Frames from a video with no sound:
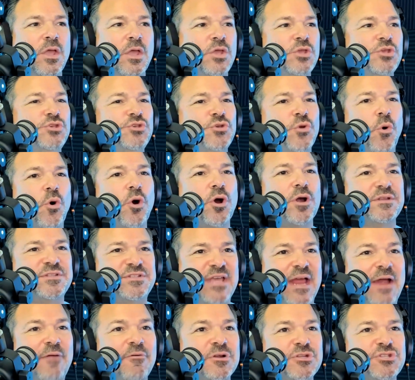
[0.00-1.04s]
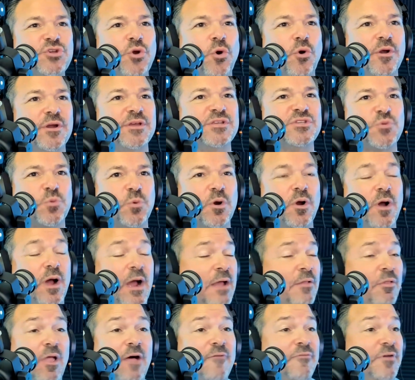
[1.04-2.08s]
Your territories were, I
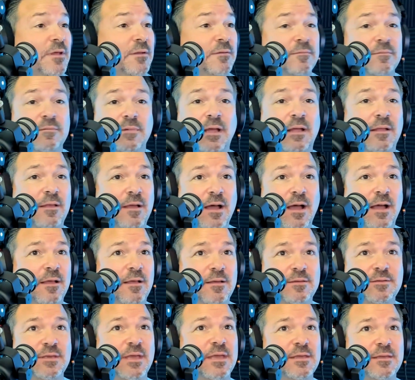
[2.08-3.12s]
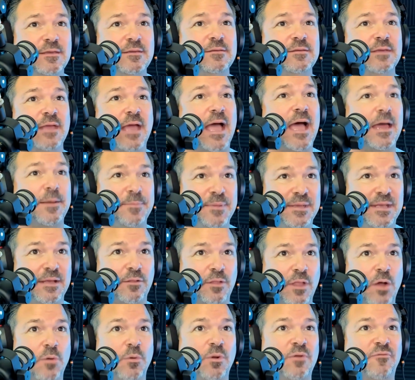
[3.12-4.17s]
love it. You had me at
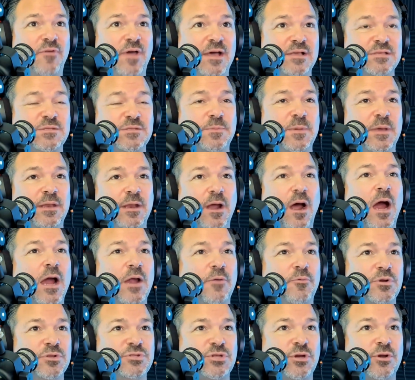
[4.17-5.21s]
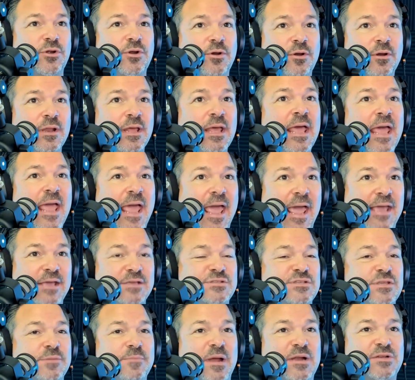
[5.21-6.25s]
low investment, high return,
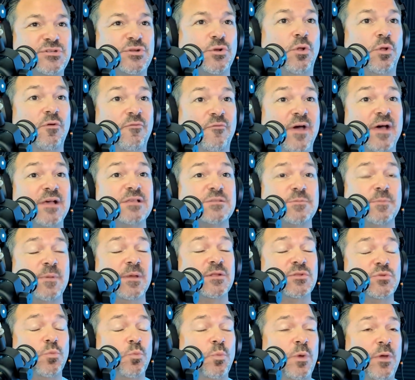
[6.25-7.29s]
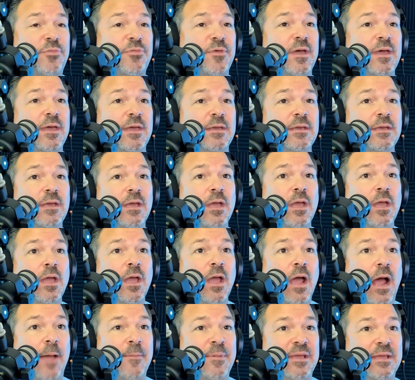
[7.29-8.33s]
asymmetrical investment with
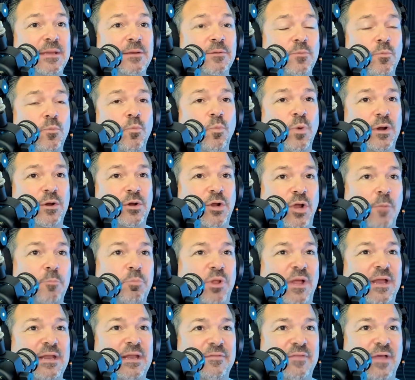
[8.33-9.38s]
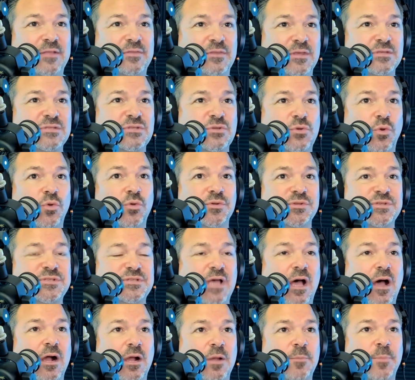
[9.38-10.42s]
we're complaining that the schools
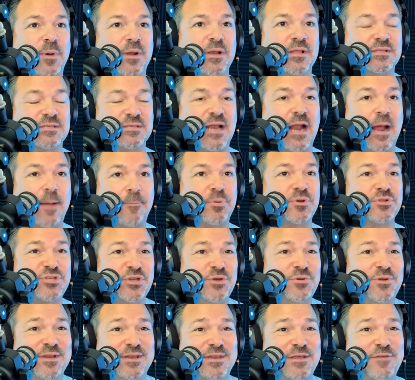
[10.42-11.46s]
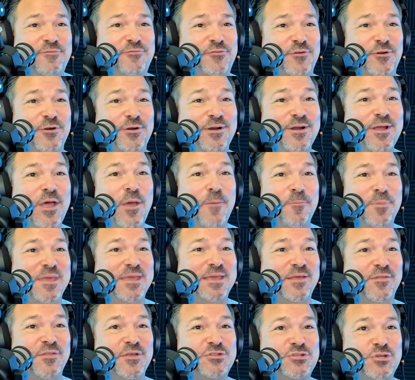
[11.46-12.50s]
suck, but it's an opportunity for
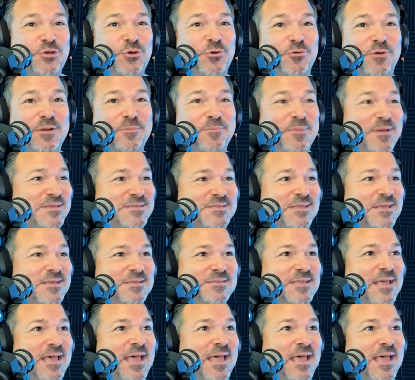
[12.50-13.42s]
being in the tutoring business.